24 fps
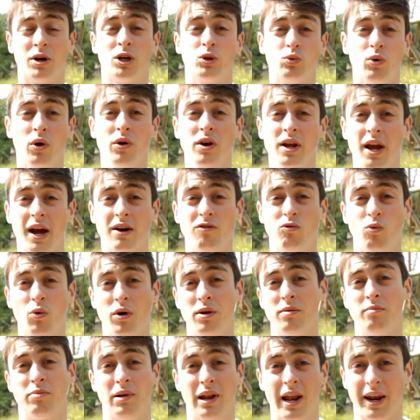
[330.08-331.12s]
Because we only have
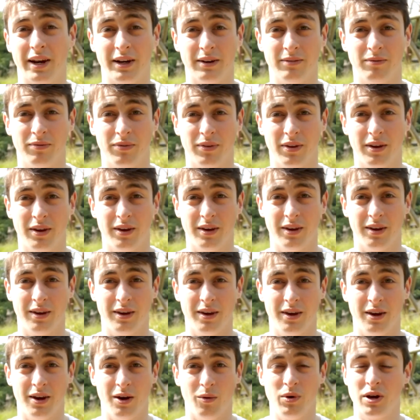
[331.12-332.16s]
one planet.
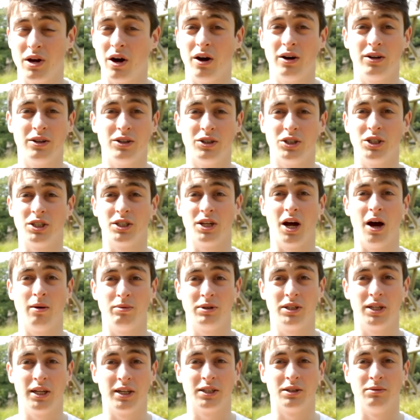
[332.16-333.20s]
We can't just
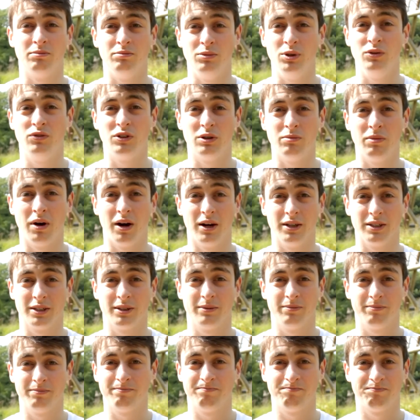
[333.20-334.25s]
up sticks and move to
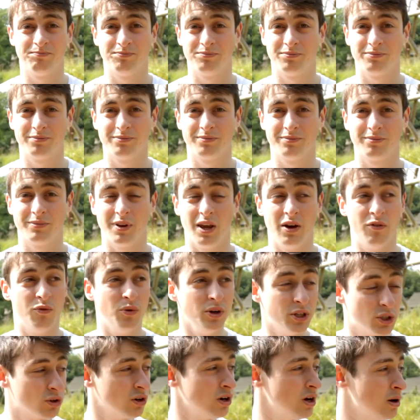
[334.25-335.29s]
Mars.
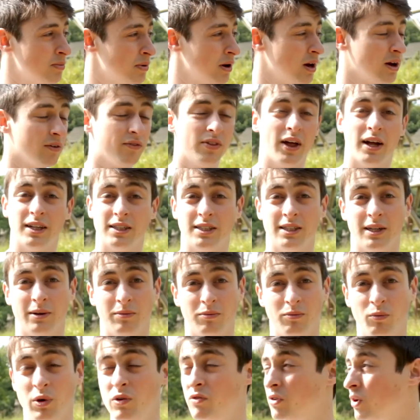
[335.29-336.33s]
If we screw up Earth, that's
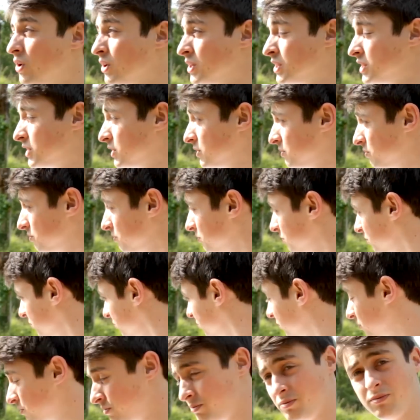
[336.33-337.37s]
it. We've lost
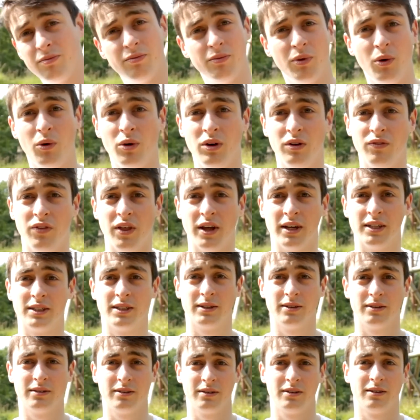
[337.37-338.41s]
all of
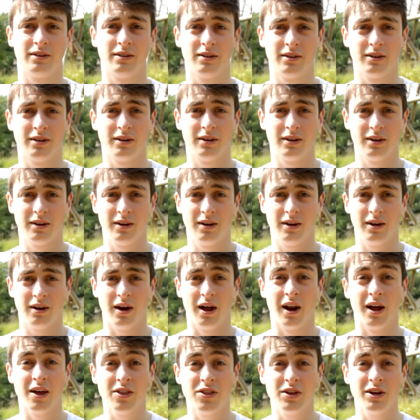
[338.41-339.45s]
this.
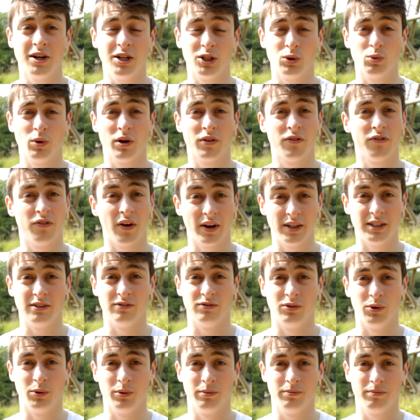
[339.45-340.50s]
And I think it's worth
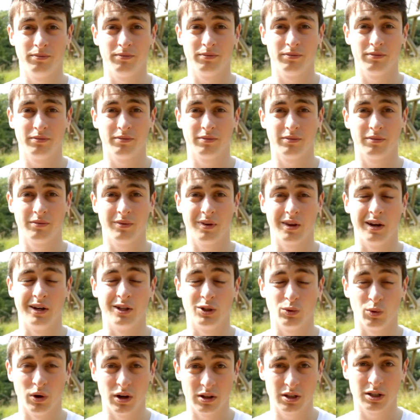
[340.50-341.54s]
fighting for.
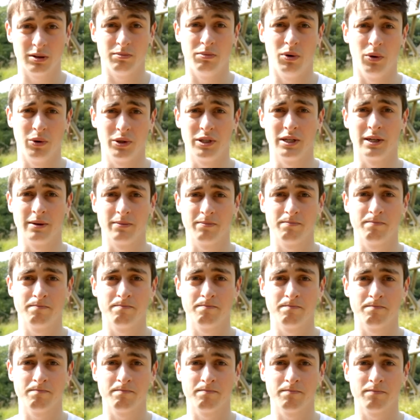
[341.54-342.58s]
And it's worth supporting.
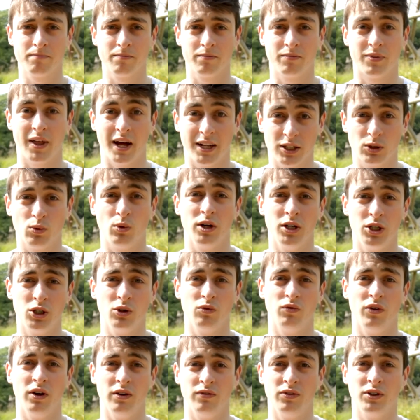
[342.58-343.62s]
That's why you
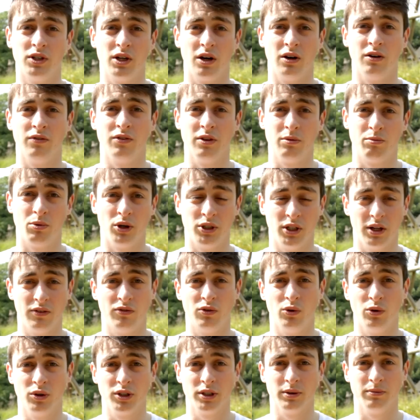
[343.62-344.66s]
should vote for Durrell for the
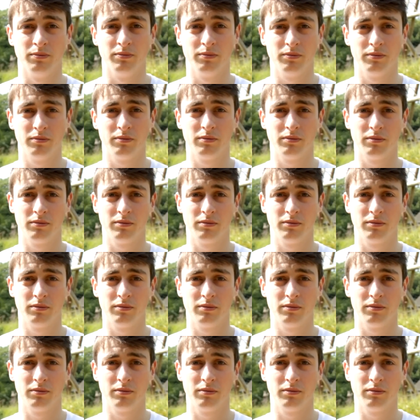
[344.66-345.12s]
Project for Awesome.